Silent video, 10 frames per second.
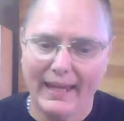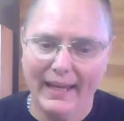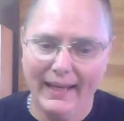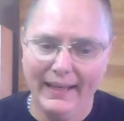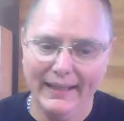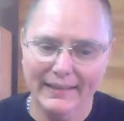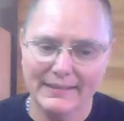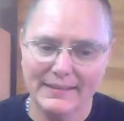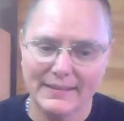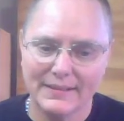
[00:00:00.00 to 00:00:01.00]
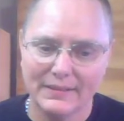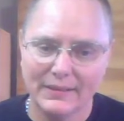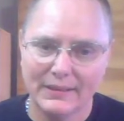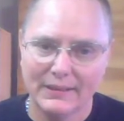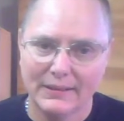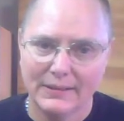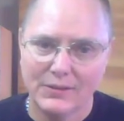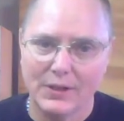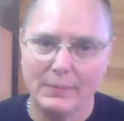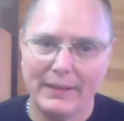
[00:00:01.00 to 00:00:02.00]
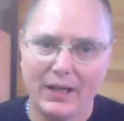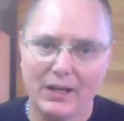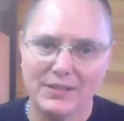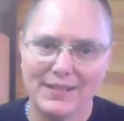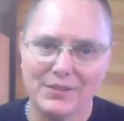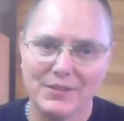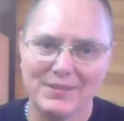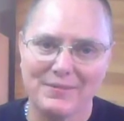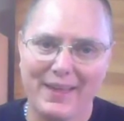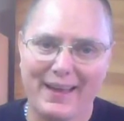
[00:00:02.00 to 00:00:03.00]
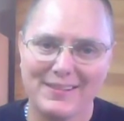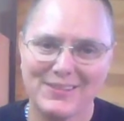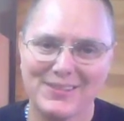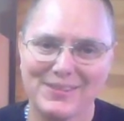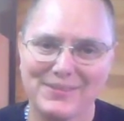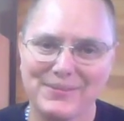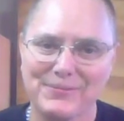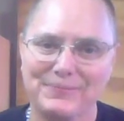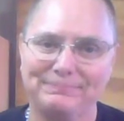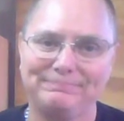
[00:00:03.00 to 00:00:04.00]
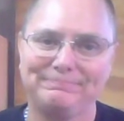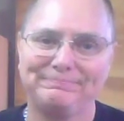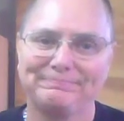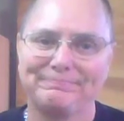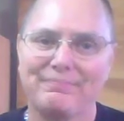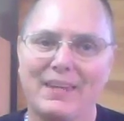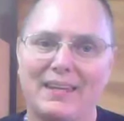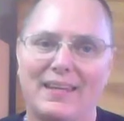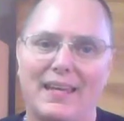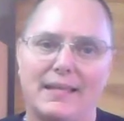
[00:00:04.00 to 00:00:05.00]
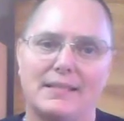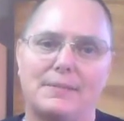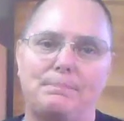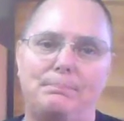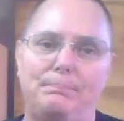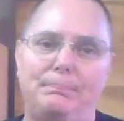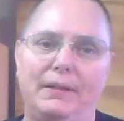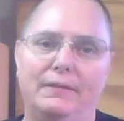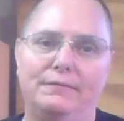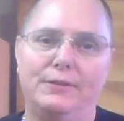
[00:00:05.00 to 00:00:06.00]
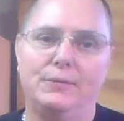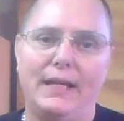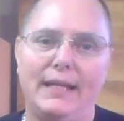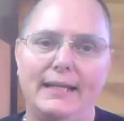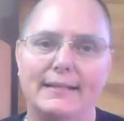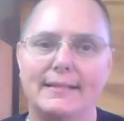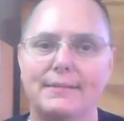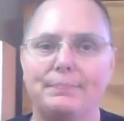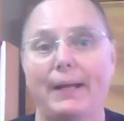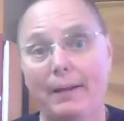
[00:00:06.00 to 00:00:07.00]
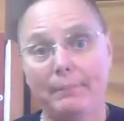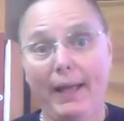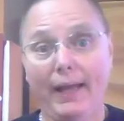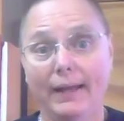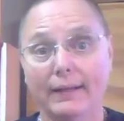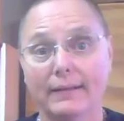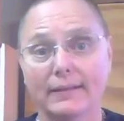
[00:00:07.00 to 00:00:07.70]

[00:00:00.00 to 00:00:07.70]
and try to be conscientious of that. So it's been a few days, but I'm back.